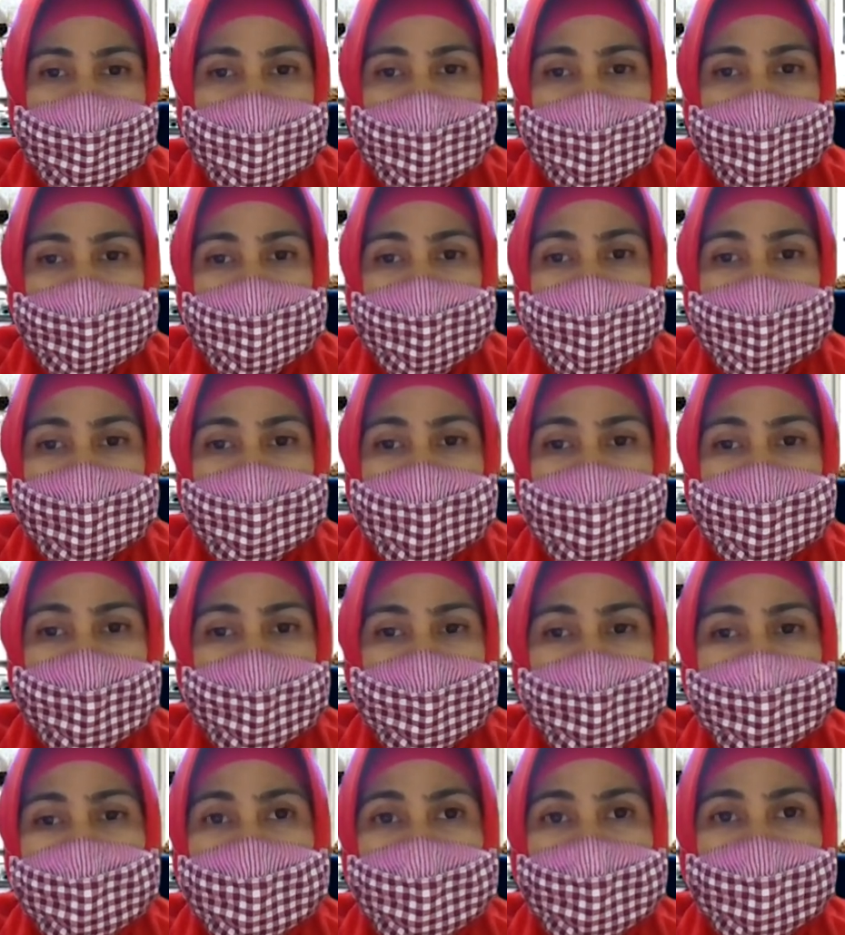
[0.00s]
and you'll
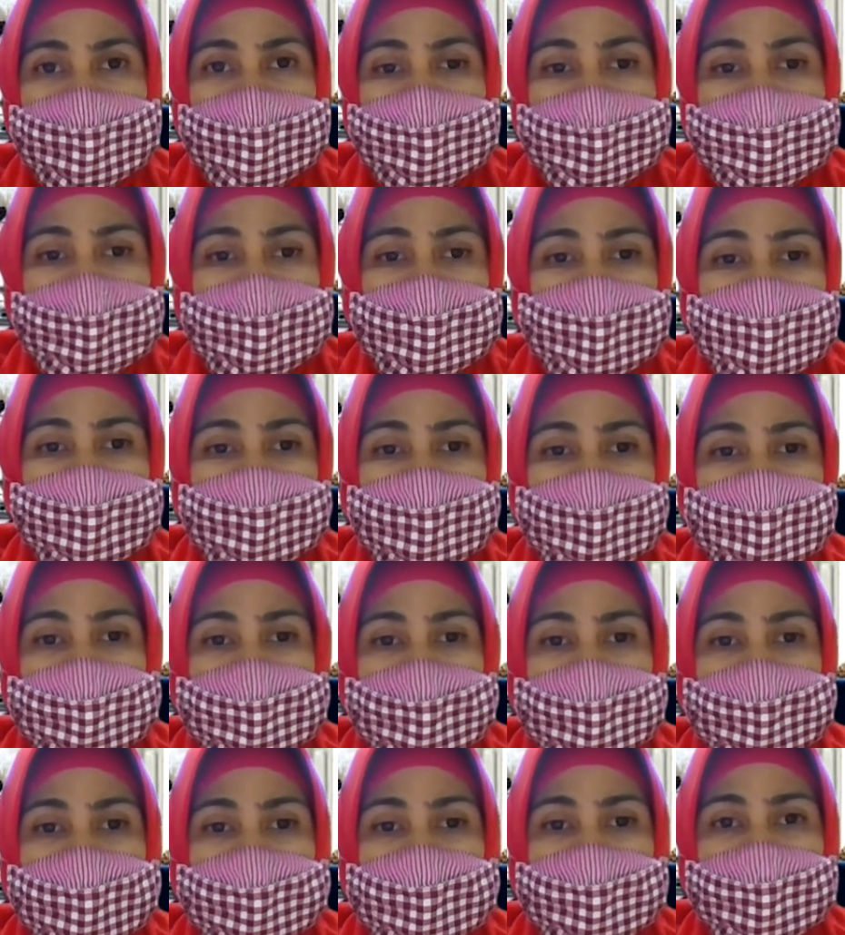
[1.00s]
increase your chance
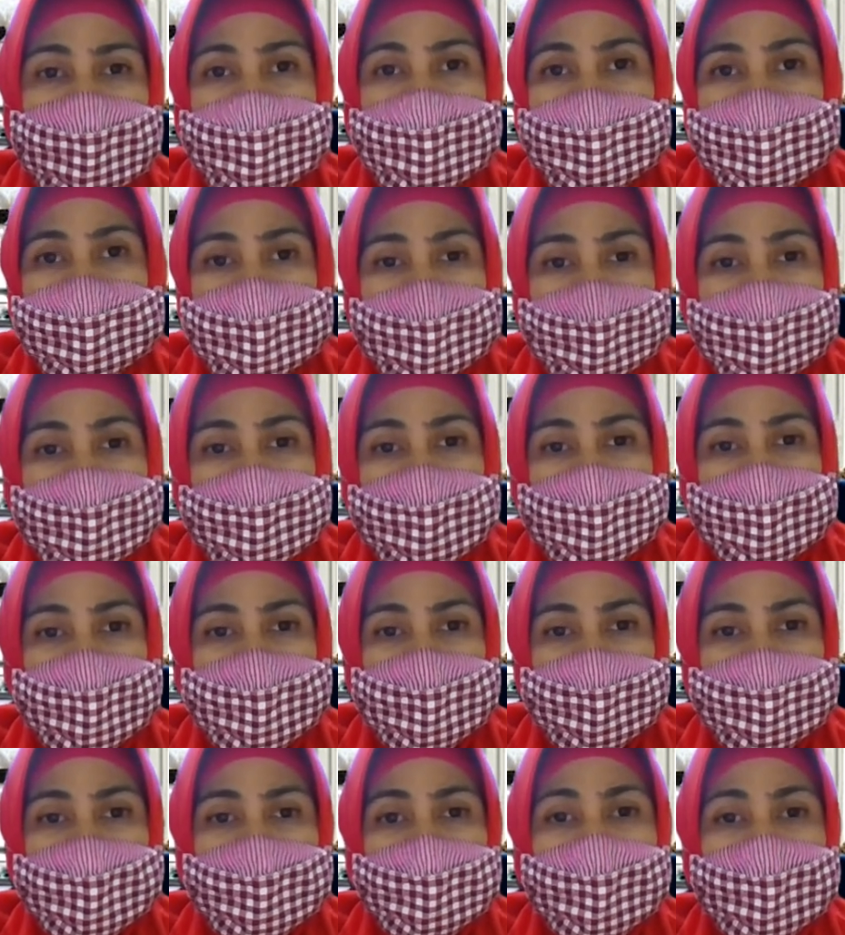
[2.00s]
of
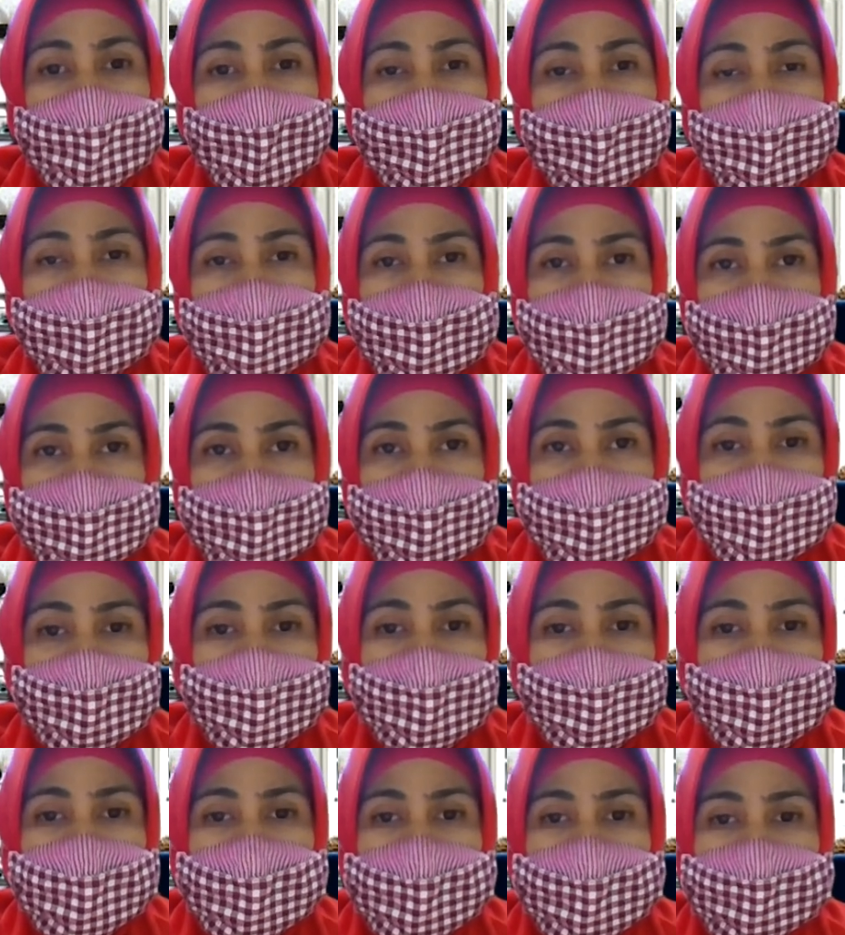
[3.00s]
genuinely
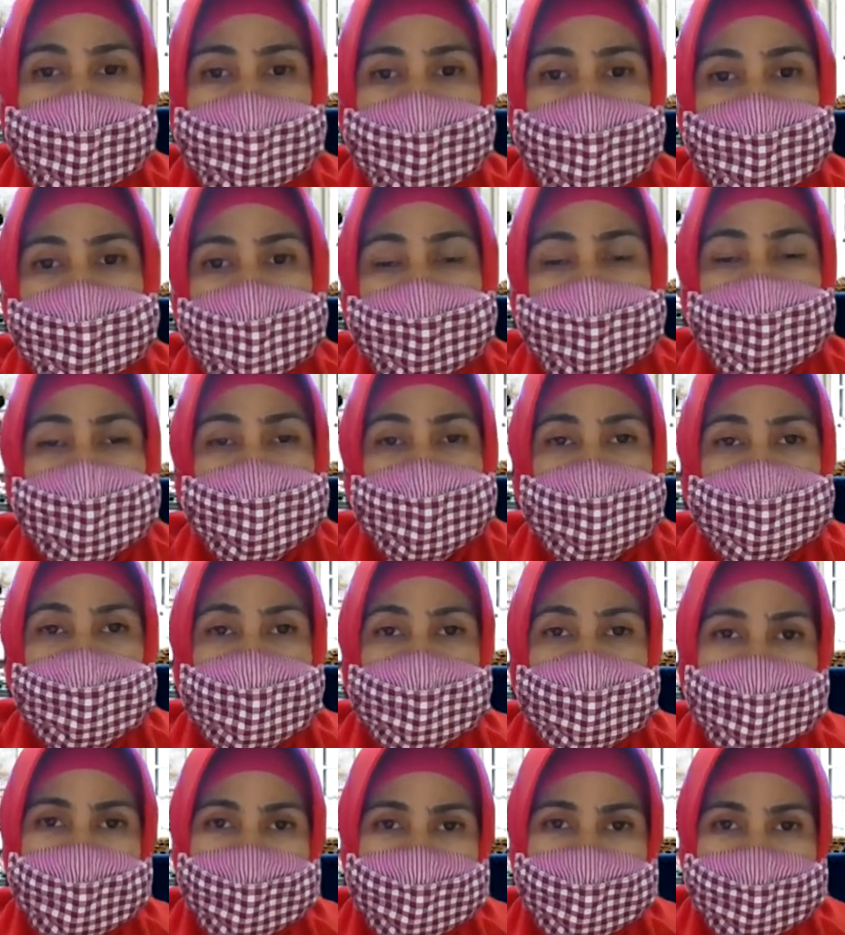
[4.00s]
communicating with
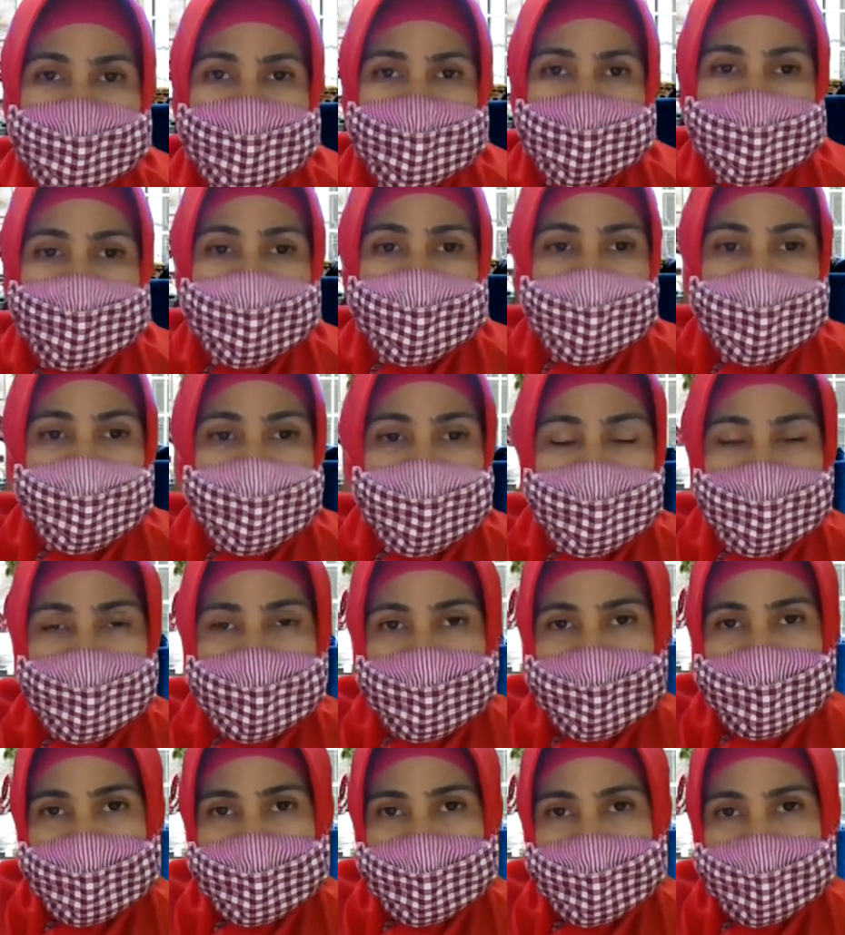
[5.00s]
your reader.
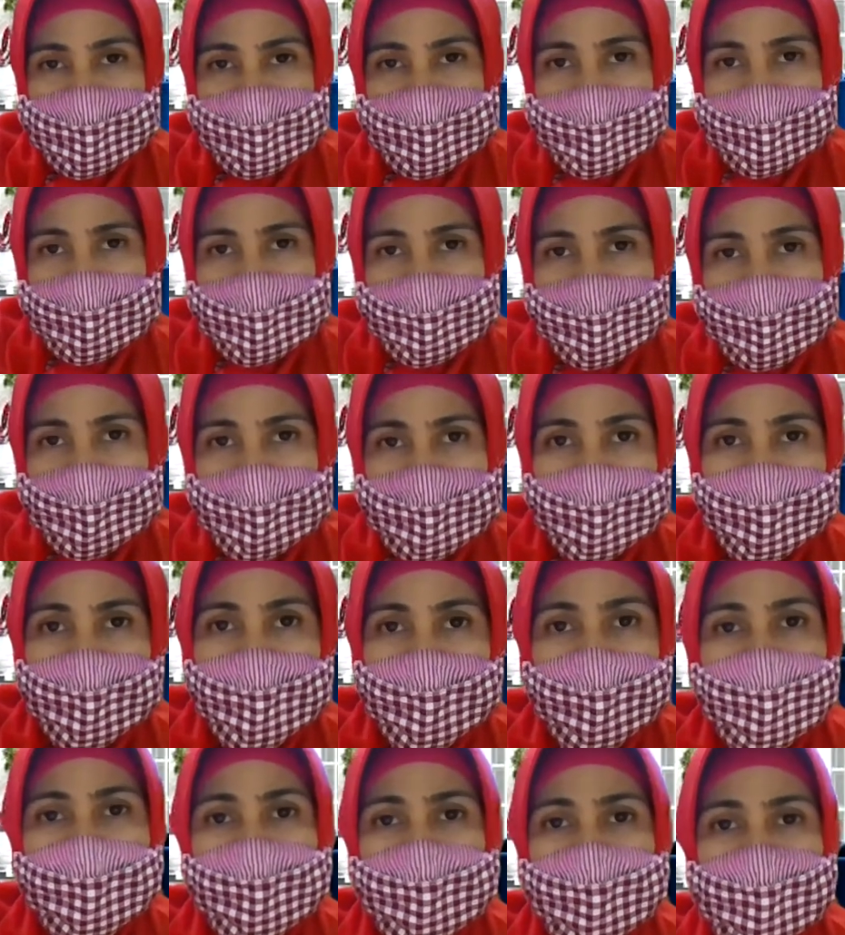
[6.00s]
The
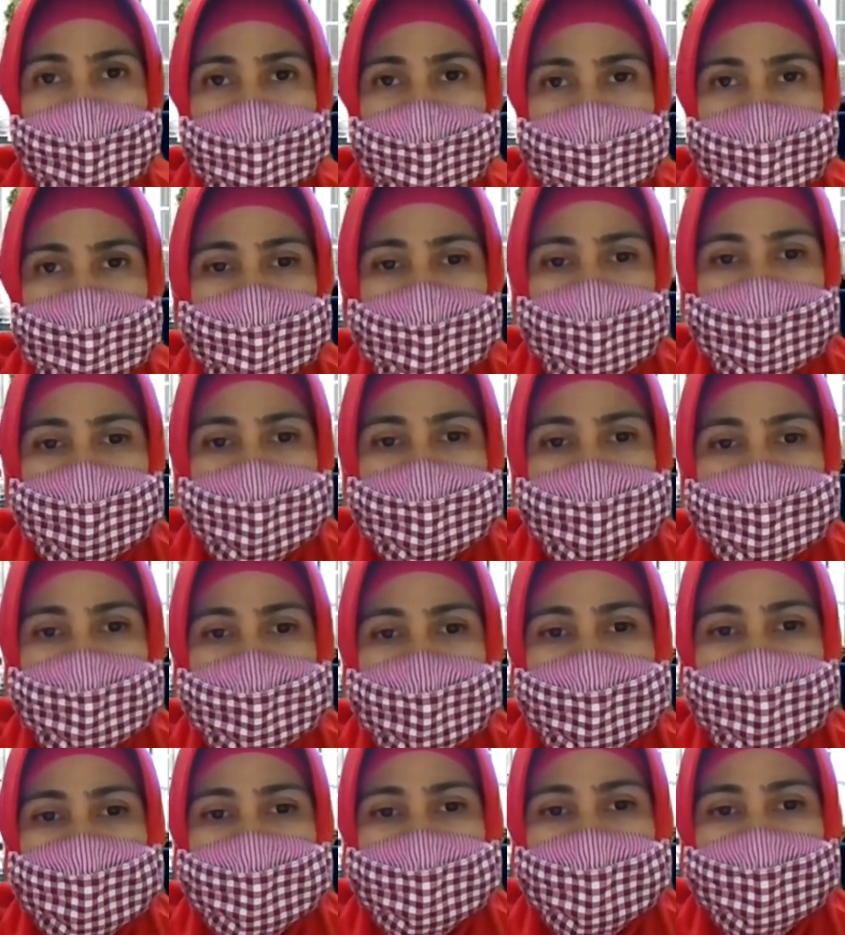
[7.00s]
last but not least
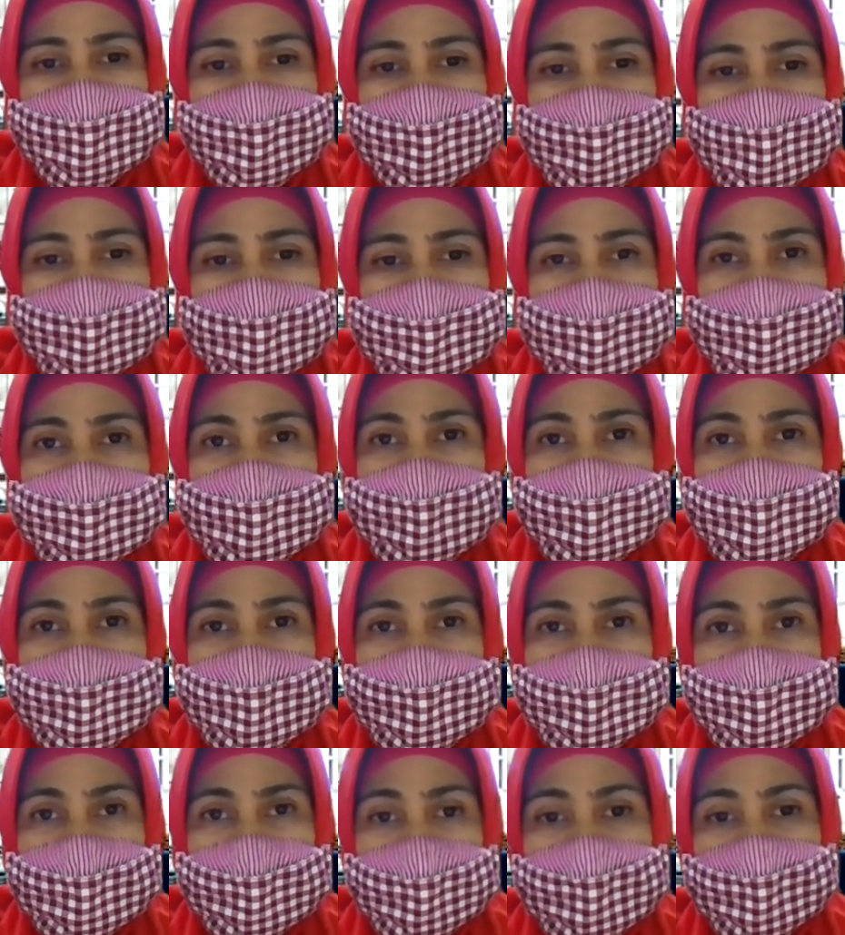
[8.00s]
is that
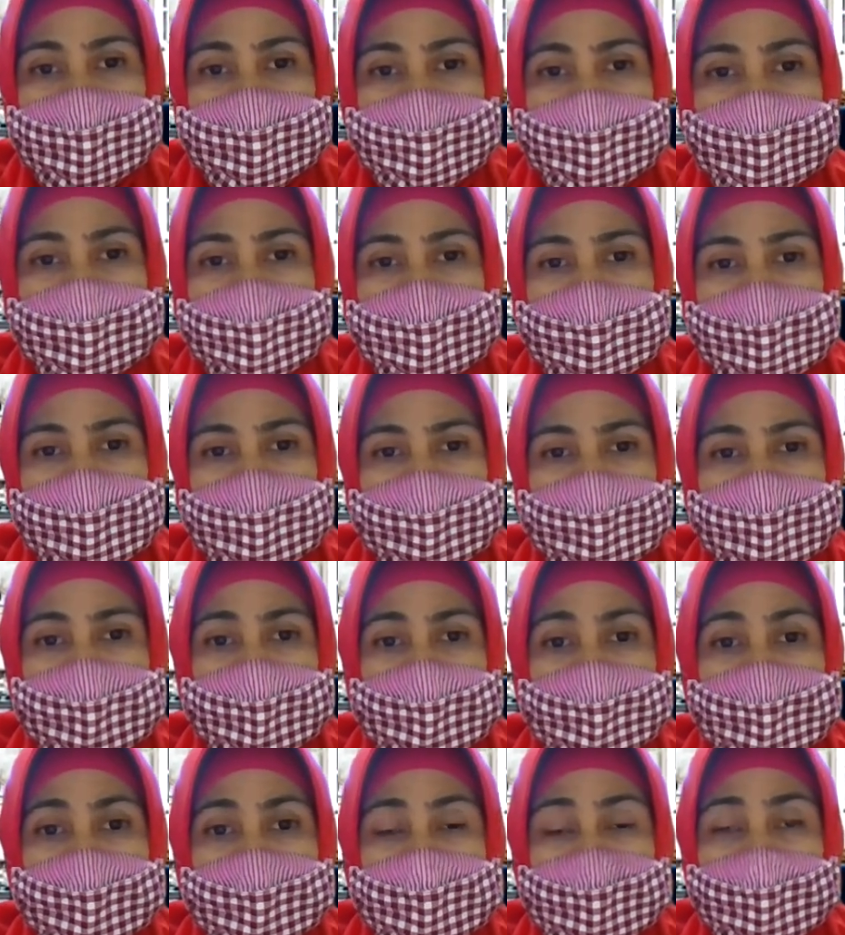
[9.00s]
if you are
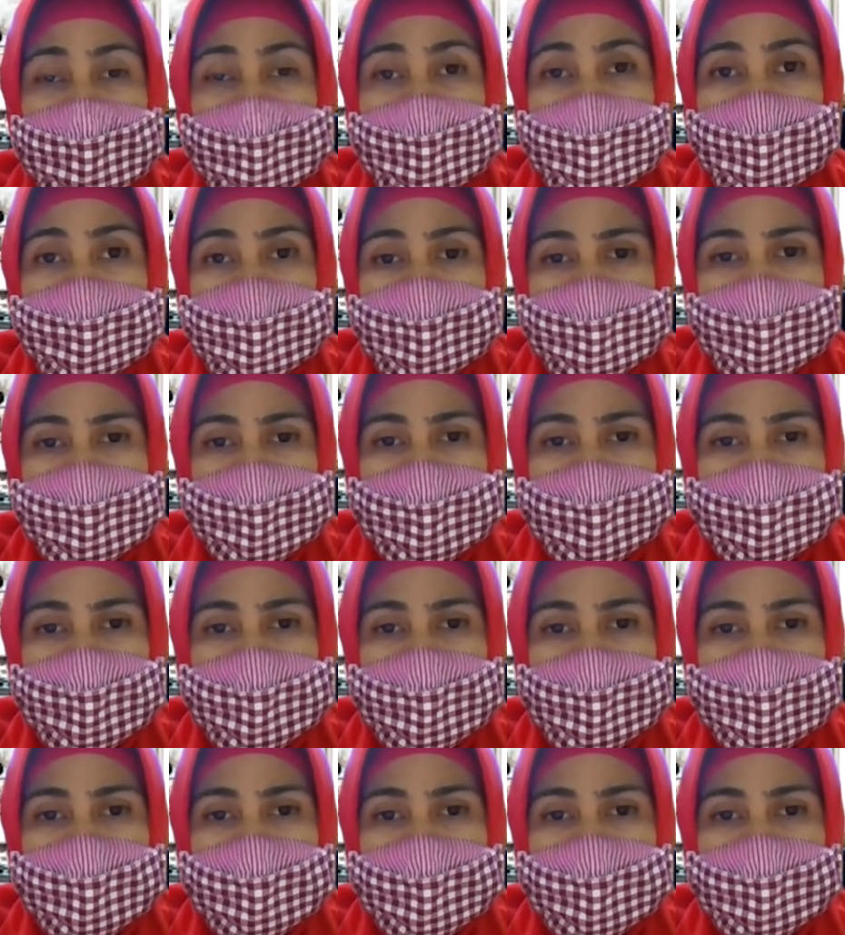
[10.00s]
worried